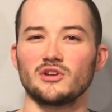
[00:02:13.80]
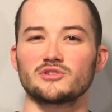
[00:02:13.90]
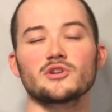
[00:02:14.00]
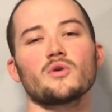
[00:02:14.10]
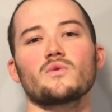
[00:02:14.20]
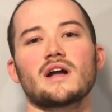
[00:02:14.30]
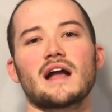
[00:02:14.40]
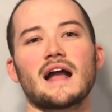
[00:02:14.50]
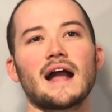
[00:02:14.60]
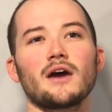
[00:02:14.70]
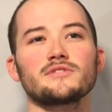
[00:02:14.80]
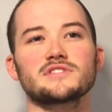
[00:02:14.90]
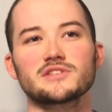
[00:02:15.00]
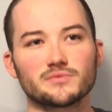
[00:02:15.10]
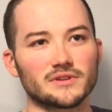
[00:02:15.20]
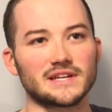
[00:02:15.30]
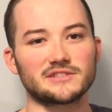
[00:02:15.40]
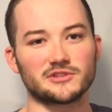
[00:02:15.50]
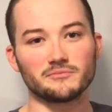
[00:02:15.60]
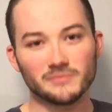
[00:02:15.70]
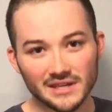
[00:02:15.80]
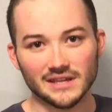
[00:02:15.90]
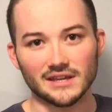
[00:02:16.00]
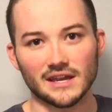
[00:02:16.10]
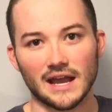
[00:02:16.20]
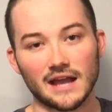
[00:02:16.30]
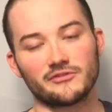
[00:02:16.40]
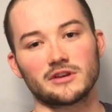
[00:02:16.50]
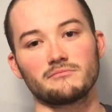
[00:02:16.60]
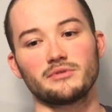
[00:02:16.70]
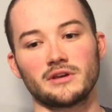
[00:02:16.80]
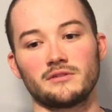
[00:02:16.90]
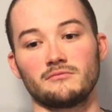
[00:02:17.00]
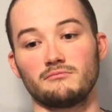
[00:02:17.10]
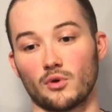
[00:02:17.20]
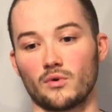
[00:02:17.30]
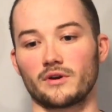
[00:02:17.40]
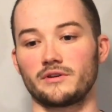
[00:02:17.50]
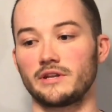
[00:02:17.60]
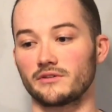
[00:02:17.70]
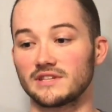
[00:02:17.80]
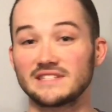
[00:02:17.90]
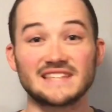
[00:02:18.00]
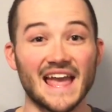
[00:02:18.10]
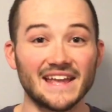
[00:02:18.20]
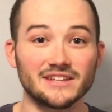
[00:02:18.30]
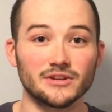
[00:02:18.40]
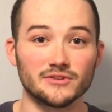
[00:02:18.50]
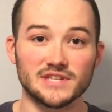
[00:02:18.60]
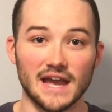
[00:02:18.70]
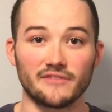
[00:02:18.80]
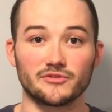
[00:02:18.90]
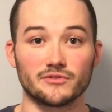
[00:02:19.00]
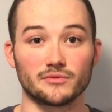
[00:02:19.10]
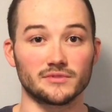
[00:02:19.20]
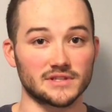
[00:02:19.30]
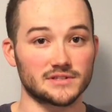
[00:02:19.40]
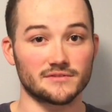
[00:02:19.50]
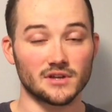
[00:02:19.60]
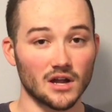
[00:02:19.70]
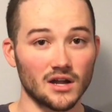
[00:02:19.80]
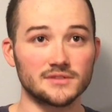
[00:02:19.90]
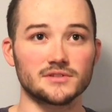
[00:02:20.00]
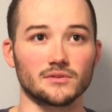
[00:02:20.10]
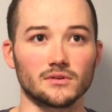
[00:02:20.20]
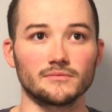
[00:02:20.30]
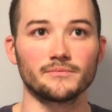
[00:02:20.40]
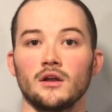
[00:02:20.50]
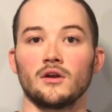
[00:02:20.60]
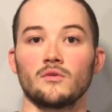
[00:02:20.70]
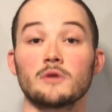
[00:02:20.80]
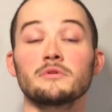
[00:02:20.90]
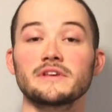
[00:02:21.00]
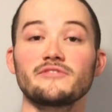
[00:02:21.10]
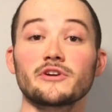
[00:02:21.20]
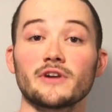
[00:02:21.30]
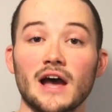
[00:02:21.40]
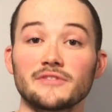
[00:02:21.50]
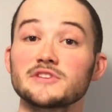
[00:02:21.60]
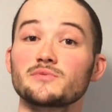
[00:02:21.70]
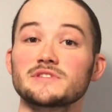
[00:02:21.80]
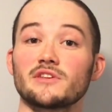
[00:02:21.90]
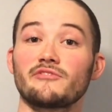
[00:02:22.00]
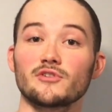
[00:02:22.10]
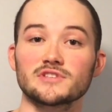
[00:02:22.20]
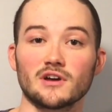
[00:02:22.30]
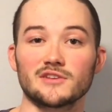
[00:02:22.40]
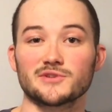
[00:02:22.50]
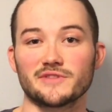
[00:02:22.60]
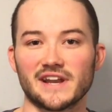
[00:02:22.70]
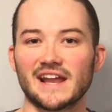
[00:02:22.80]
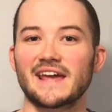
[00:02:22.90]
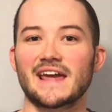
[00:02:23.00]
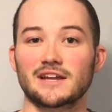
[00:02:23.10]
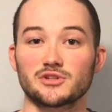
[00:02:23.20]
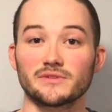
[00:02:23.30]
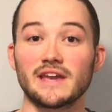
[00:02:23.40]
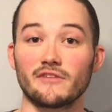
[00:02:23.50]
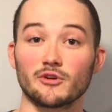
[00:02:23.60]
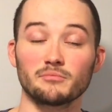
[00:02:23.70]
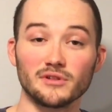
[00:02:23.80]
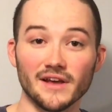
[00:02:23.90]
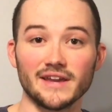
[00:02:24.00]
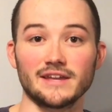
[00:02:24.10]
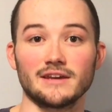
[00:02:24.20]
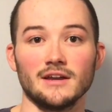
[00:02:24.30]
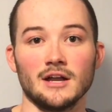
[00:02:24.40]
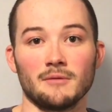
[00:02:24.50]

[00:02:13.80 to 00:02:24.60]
So, how does this relate to me, having been born nearly 10 years after the release of the console? Well, believe it or not, this was the first console that I had actually ever played.